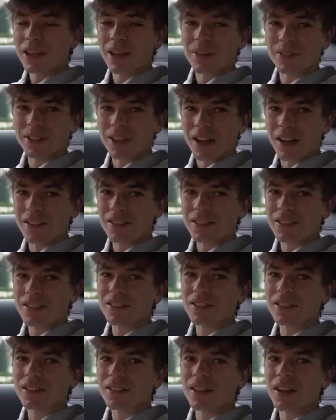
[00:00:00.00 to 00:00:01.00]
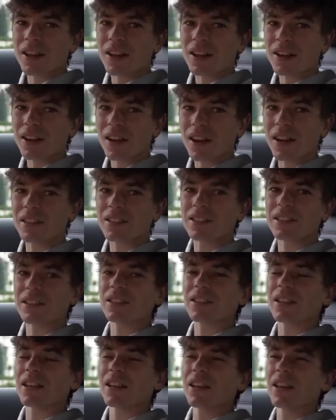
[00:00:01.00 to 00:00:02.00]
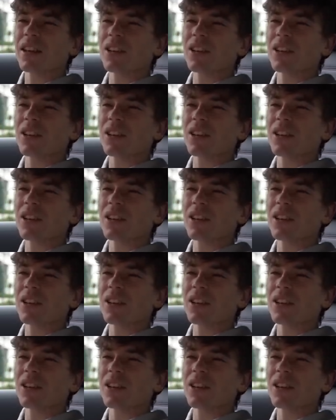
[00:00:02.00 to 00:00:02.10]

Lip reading: to have dance classes